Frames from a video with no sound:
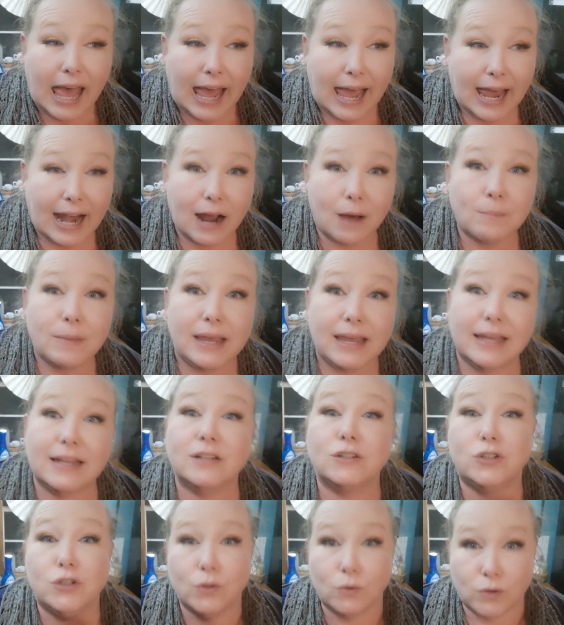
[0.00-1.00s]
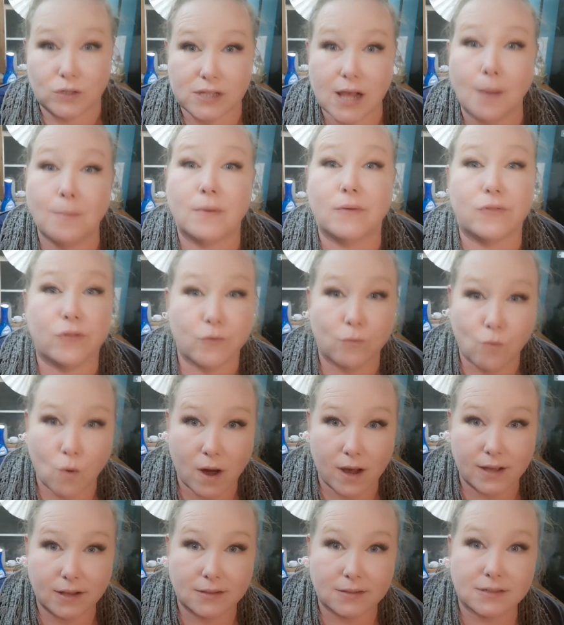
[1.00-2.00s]
And I'm into some of the
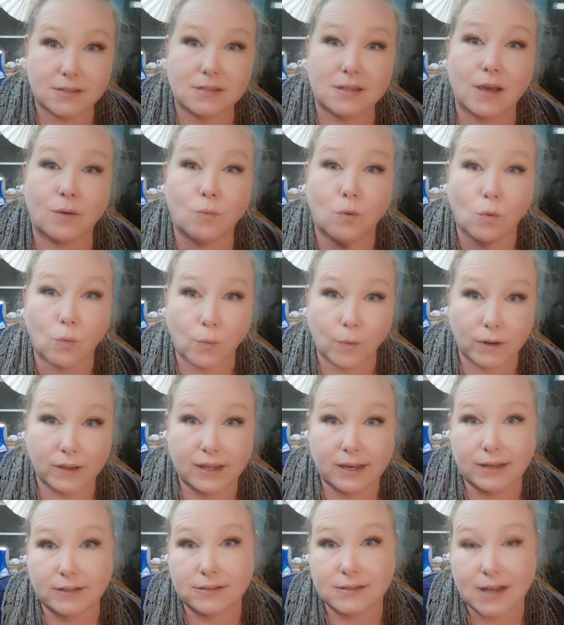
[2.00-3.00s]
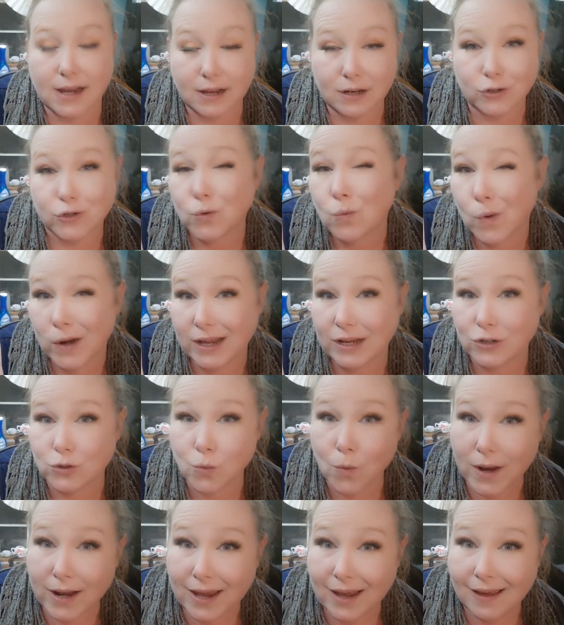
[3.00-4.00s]
ones that were released in twenty
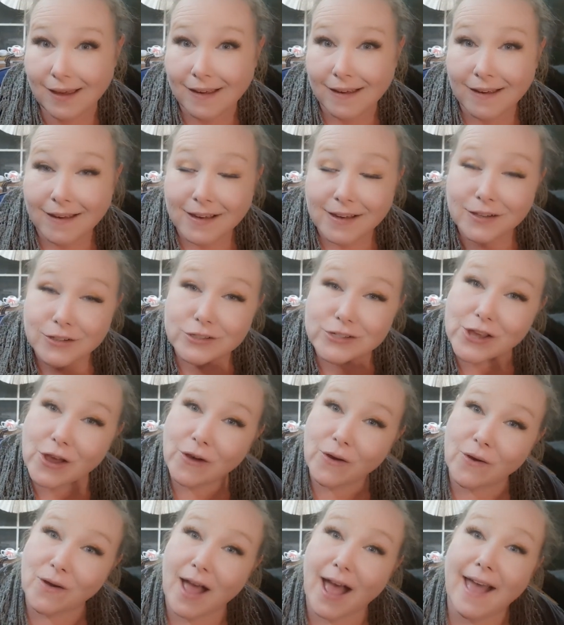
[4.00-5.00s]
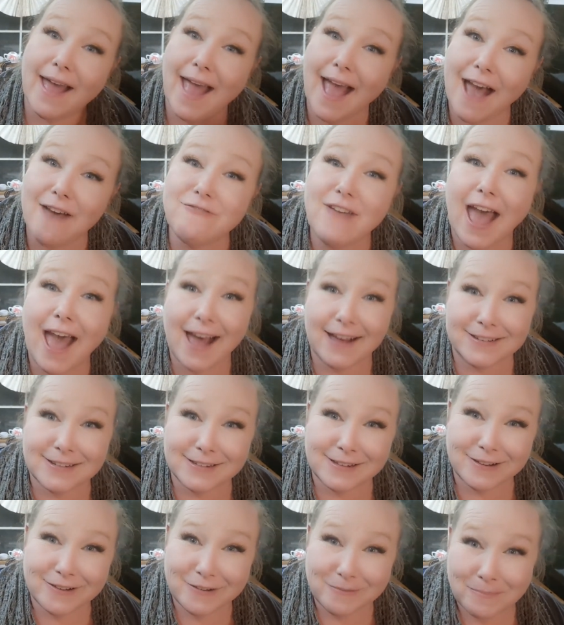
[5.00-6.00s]
twenty. So I have
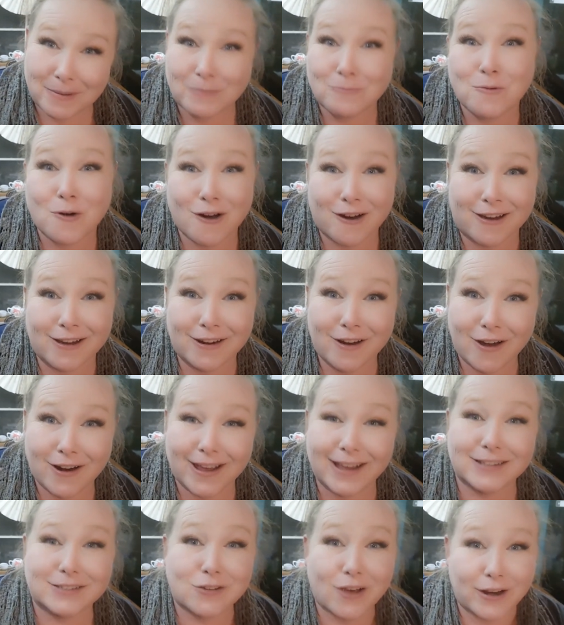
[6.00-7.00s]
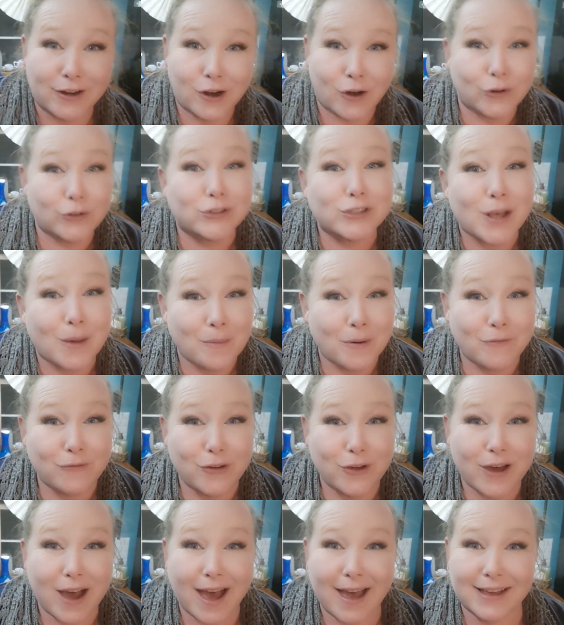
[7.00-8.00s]
actively been working on it. So I know some of
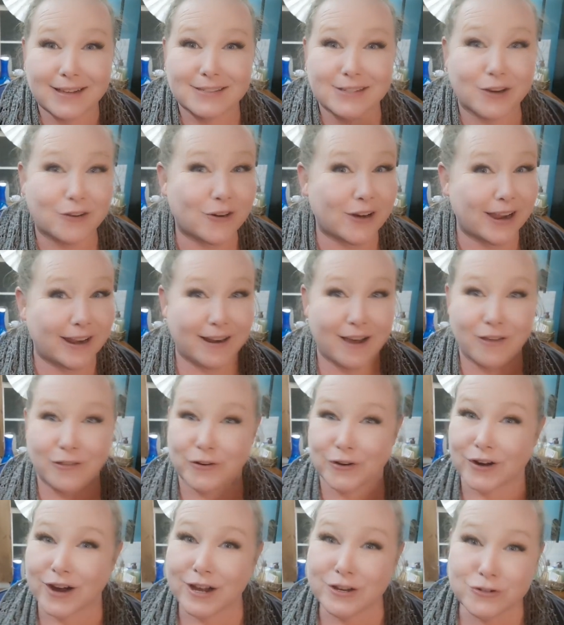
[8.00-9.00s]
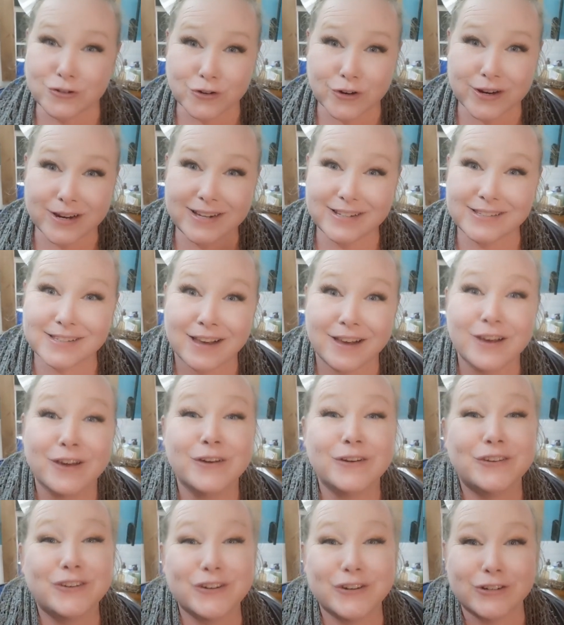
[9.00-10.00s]
you guys that are in other countries,
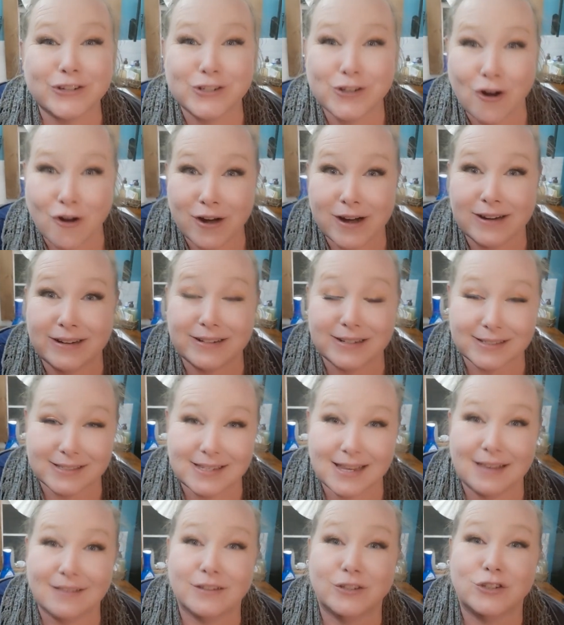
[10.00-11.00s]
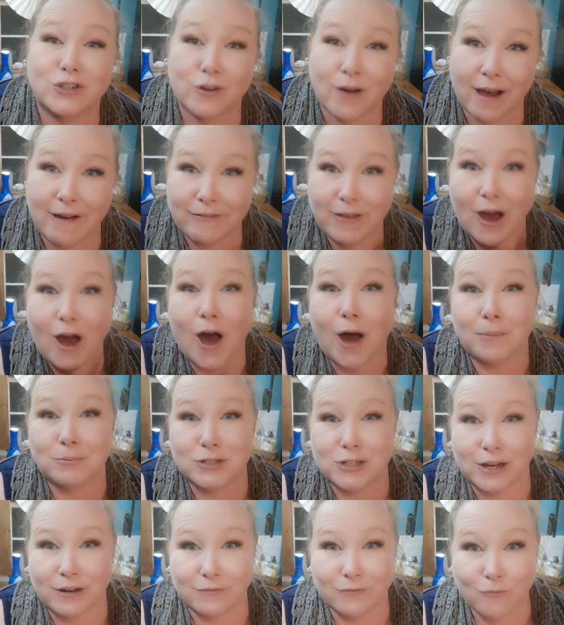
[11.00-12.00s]
you're starting to see that you have the
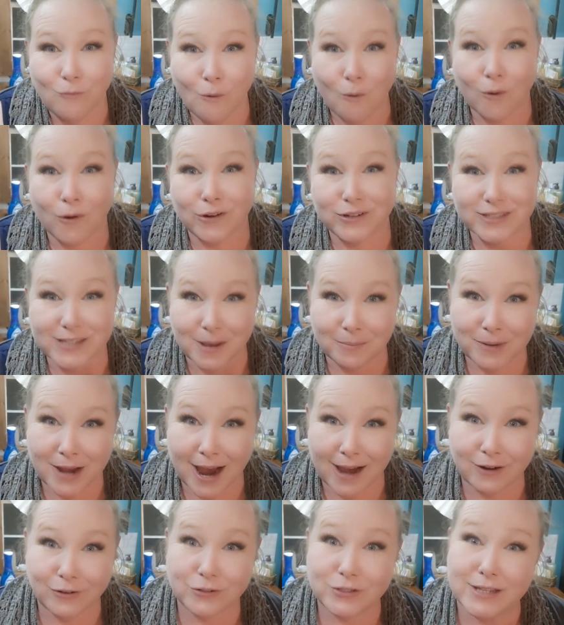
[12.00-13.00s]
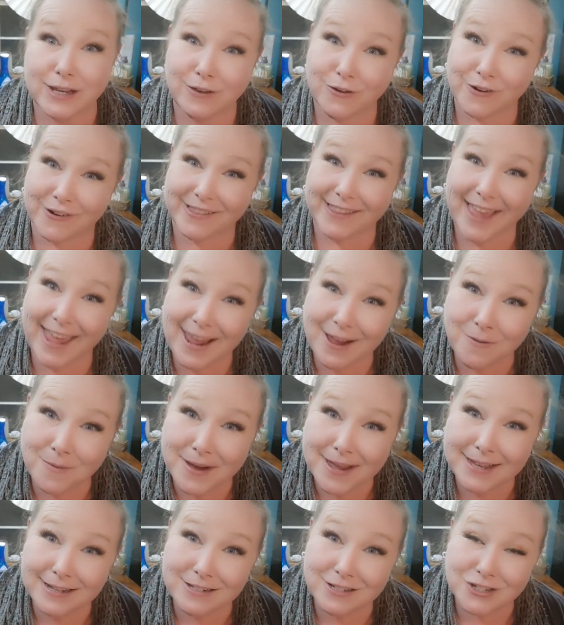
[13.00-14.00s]
option for subtitles in your
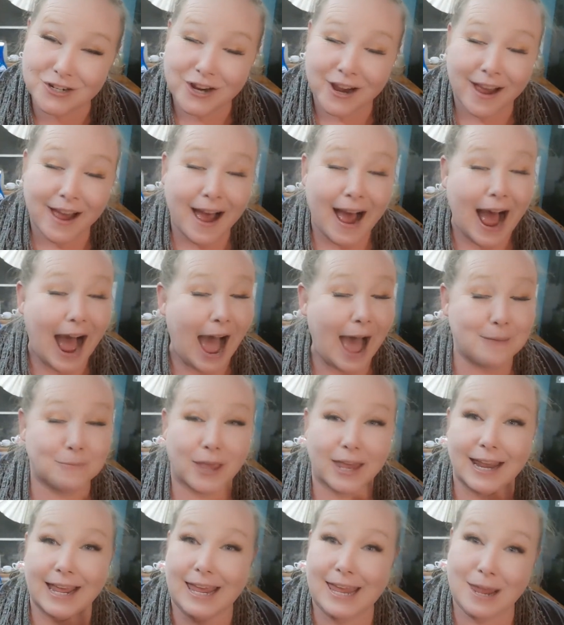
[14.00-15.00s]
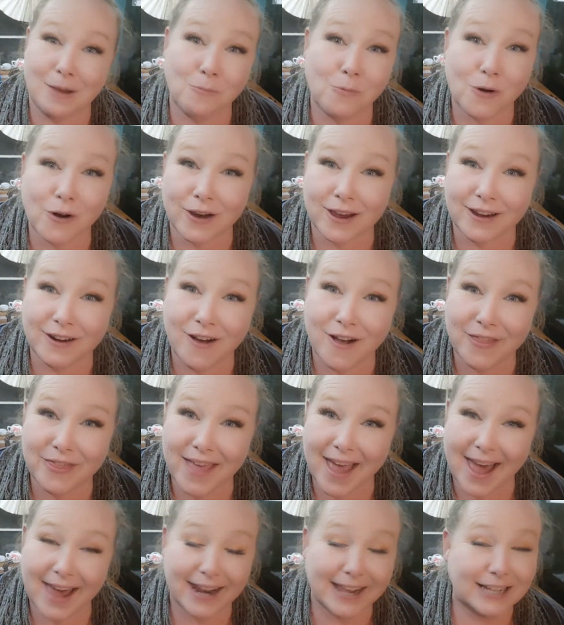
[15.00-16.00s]
language. I'm going to keep working on
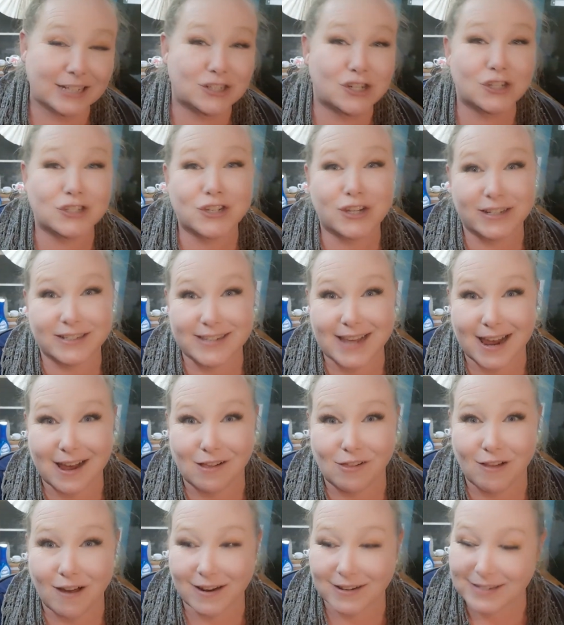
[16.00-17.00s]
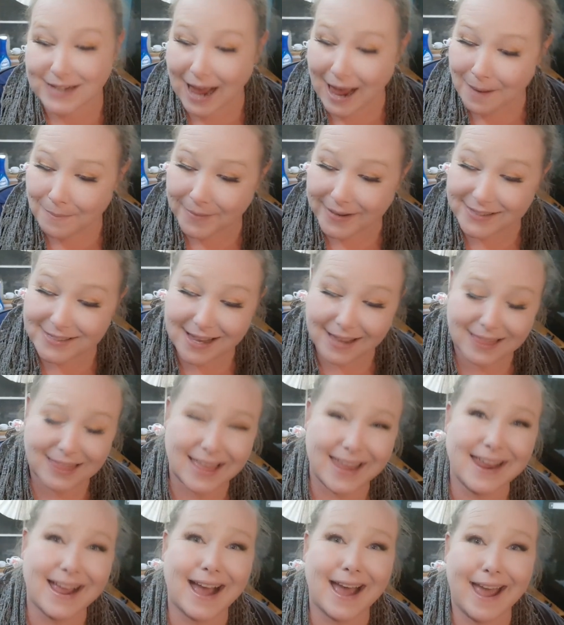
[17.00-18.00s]
that. It's just going to take a lot of time because I
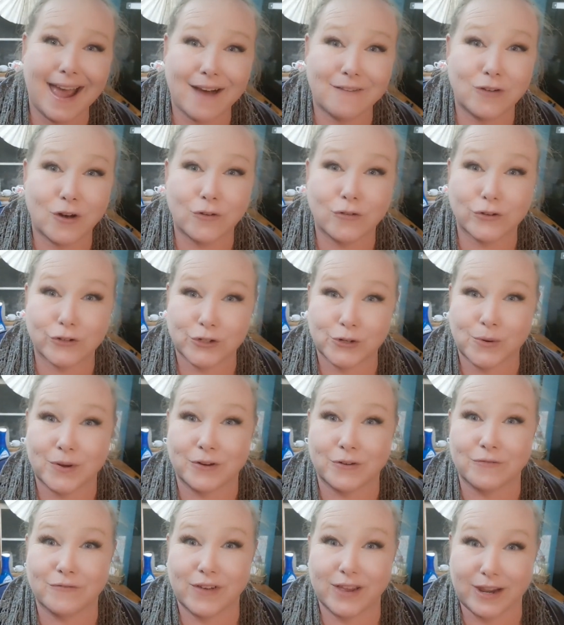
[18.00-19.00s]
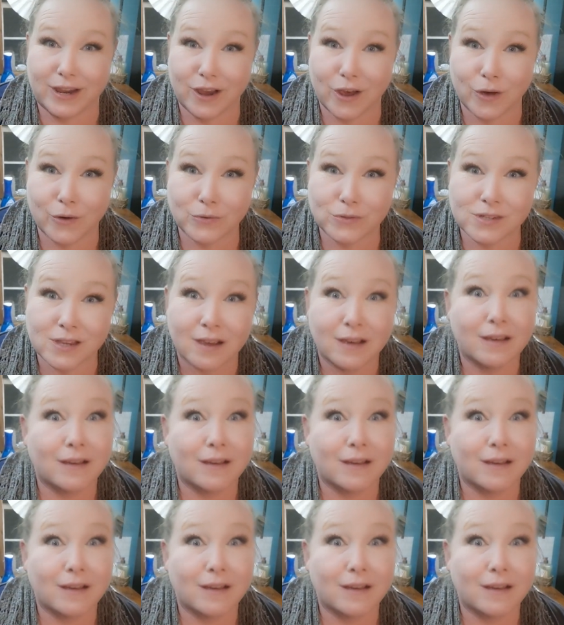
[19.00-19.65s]
think I have over two hundred videos.